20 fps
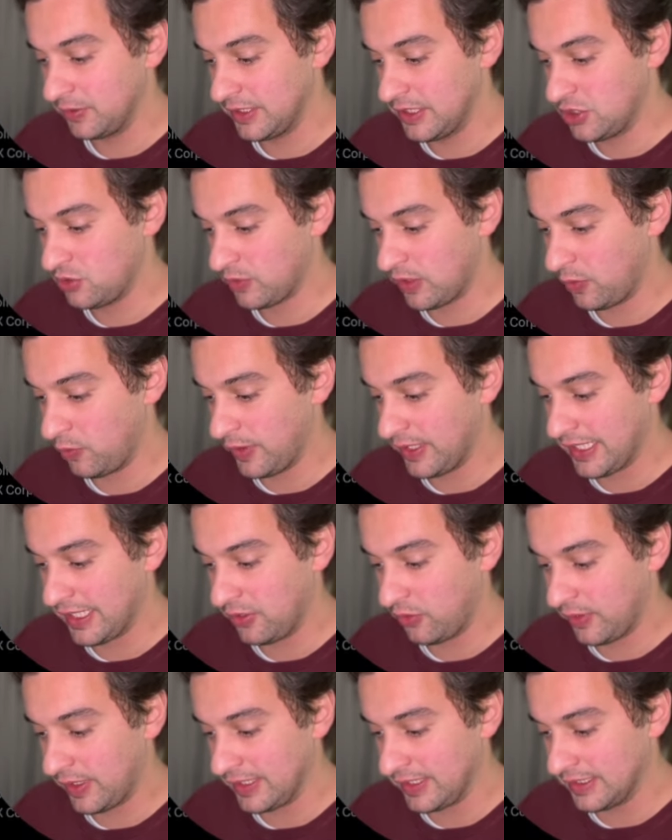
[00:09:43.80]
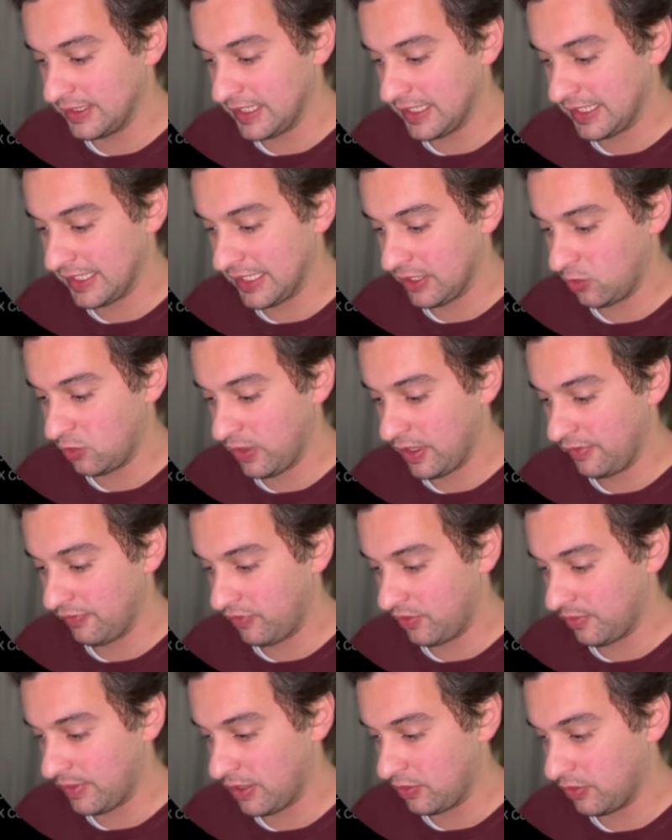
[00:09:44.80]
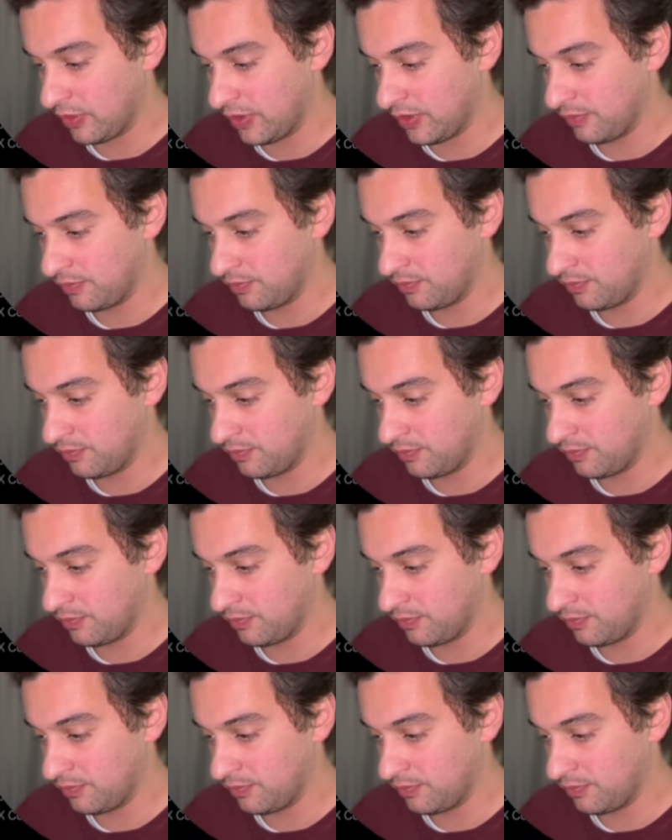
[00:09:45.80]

this one, we can already take it away from our